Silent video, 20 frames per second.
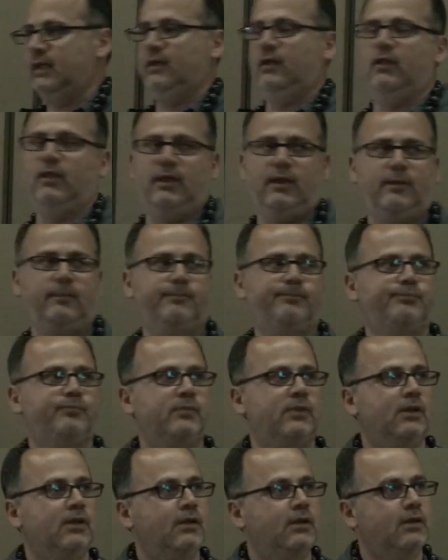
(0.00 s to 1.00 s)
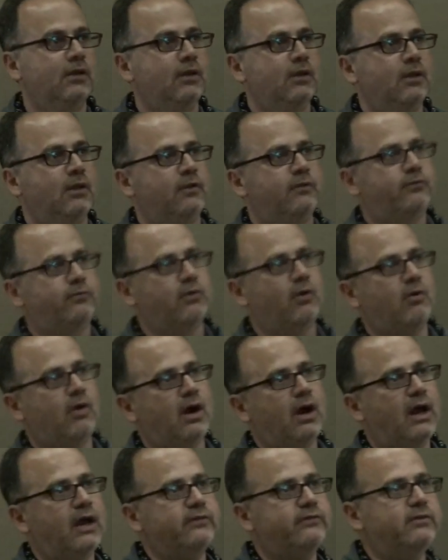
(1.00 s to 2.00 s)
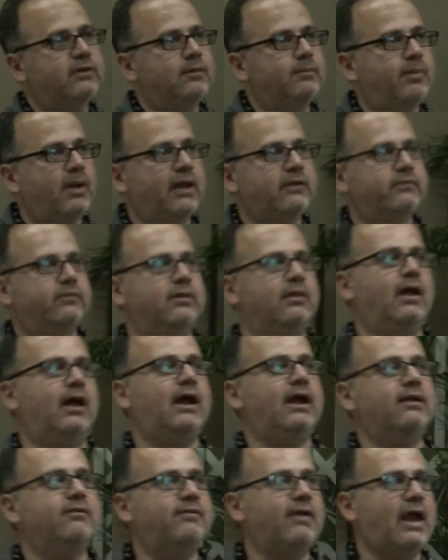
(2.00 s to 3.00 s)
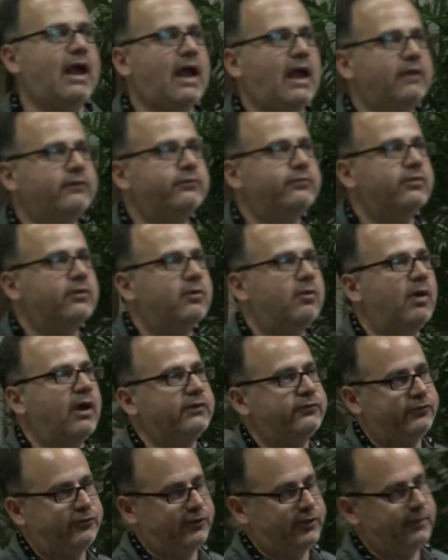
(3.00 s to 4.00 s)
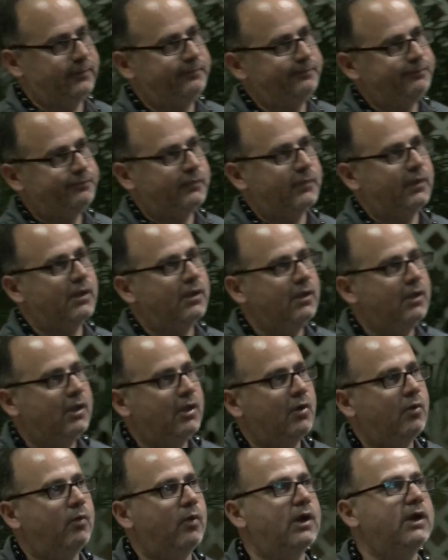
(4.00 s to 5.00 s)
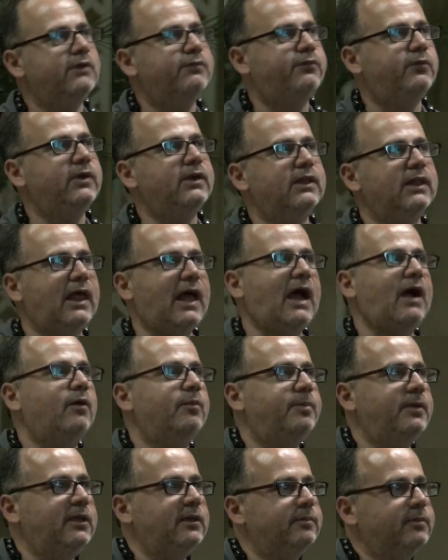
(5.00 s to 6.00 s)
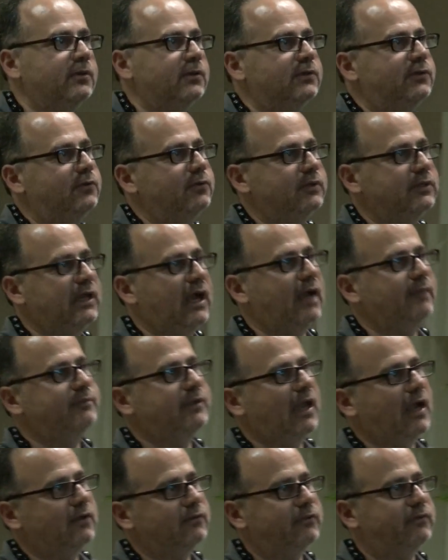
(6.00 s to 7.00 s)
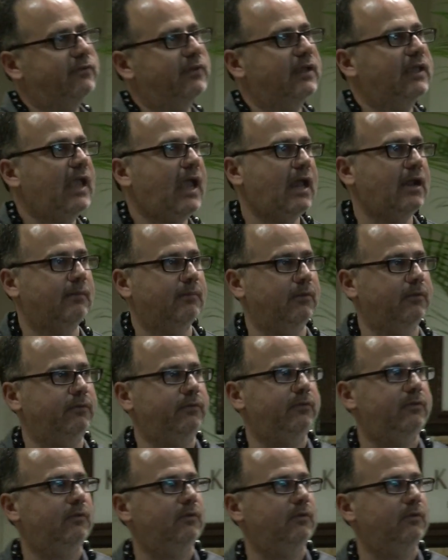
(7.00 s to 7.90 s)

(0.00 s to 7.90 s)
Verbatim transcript: killing. So Austin Pets Alive asked the question, what if we allow people to adopt out sick animals?